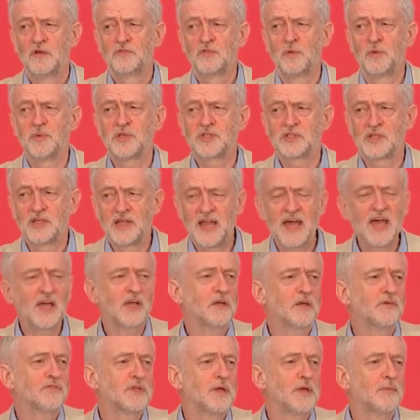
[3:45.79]
from its
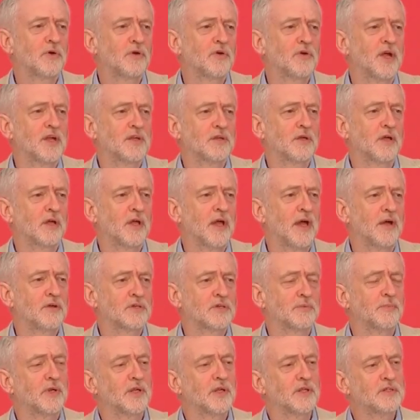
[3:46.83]
lack of democratic
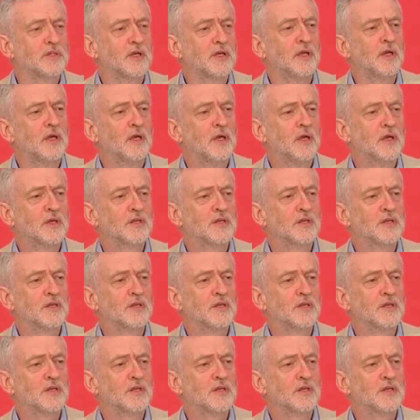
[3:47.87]
accountability